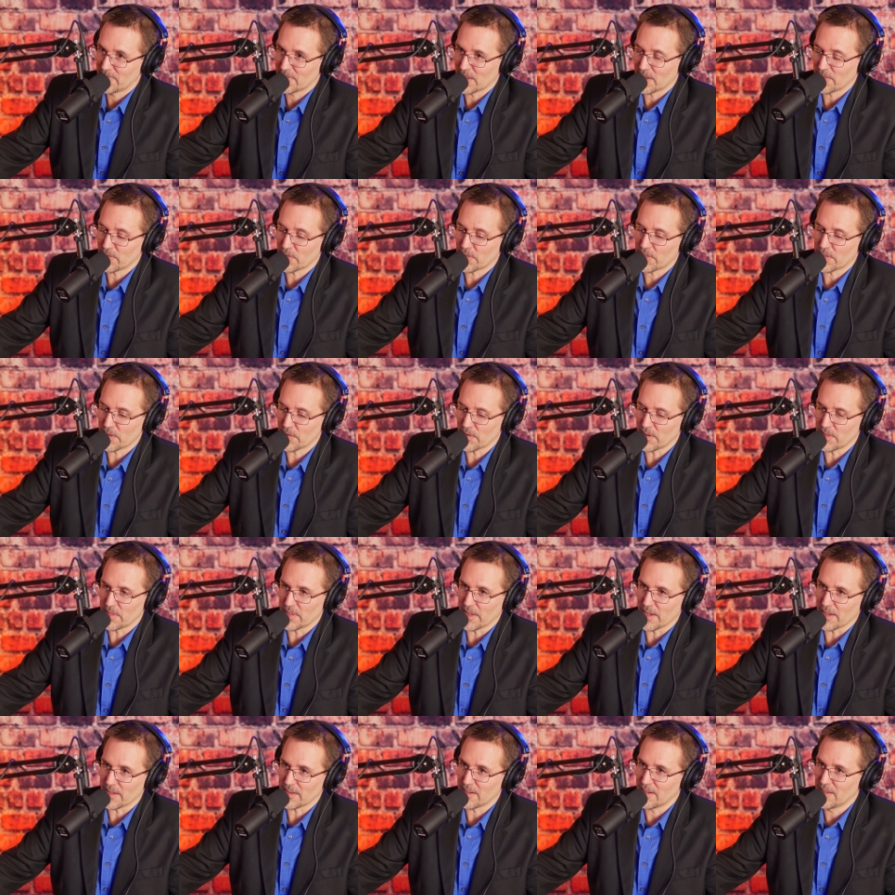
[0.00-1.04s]
You have a theory
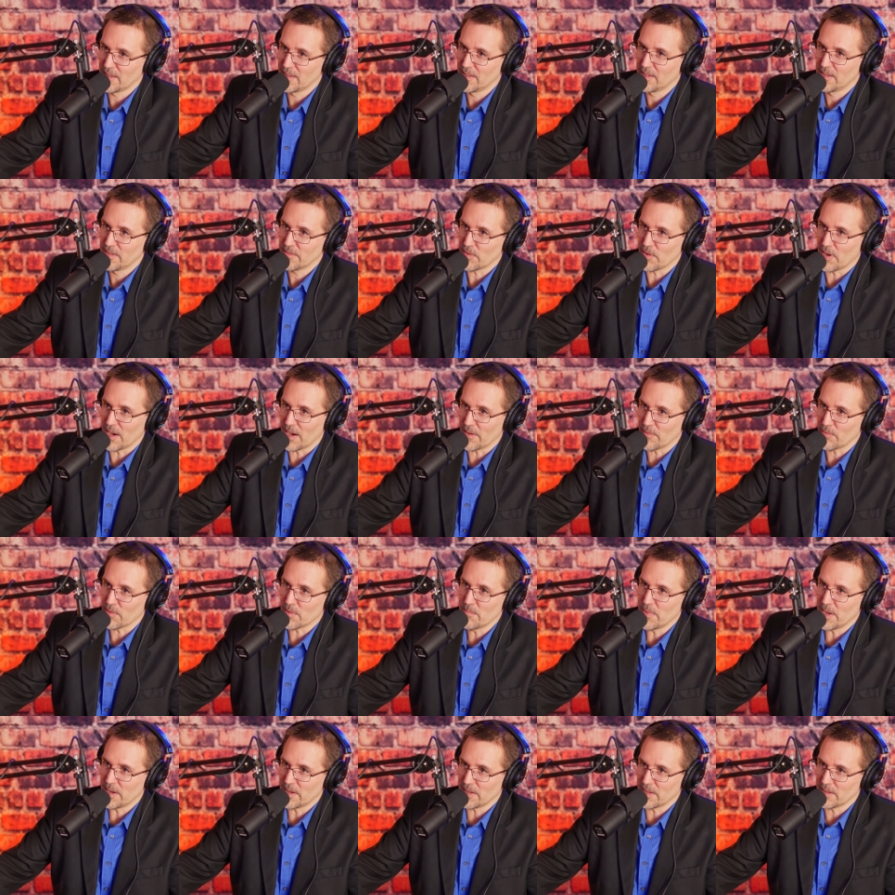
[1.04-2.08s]
that for every
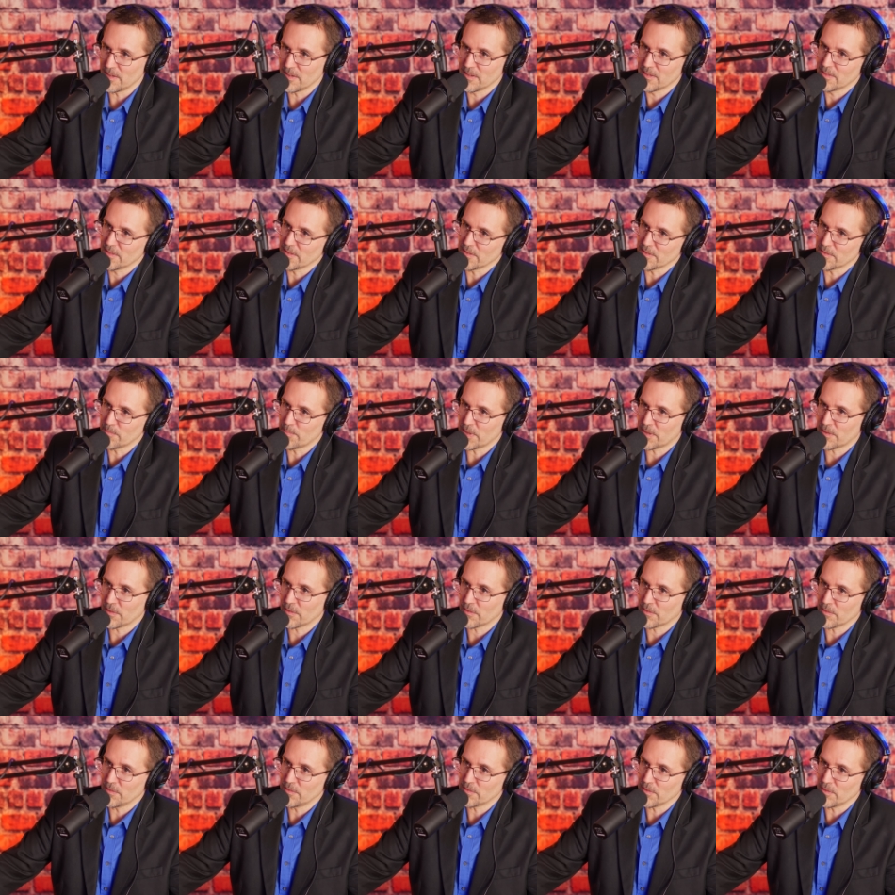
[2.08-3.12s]
minute the speaker
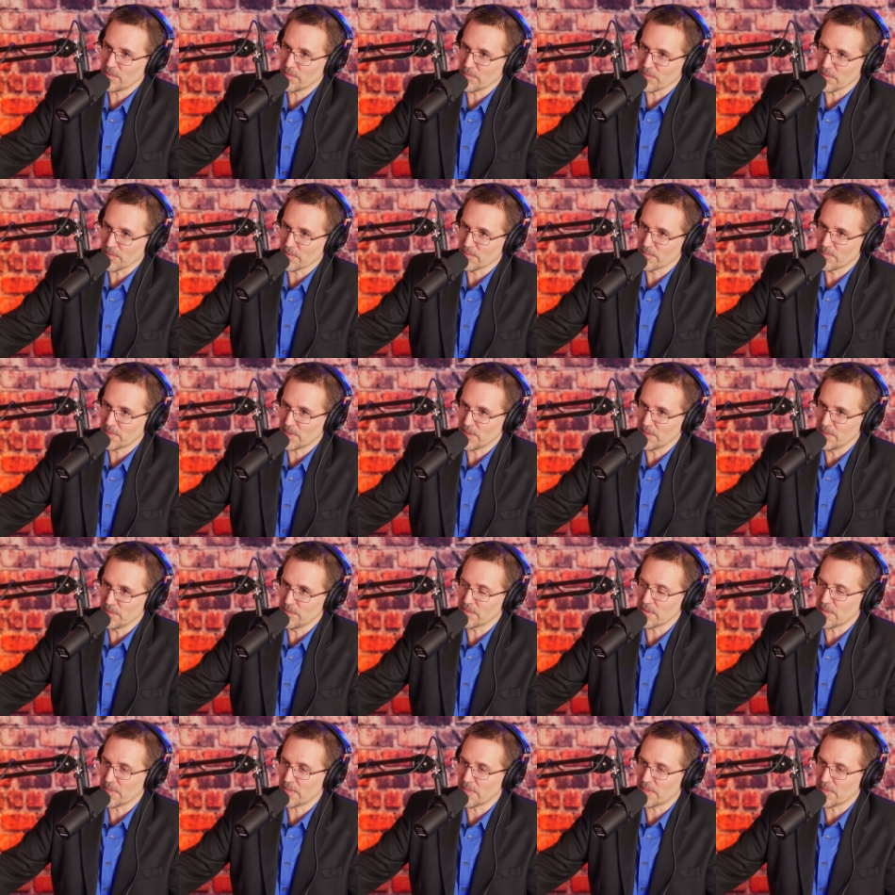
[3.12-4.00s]
goes over, yeah, we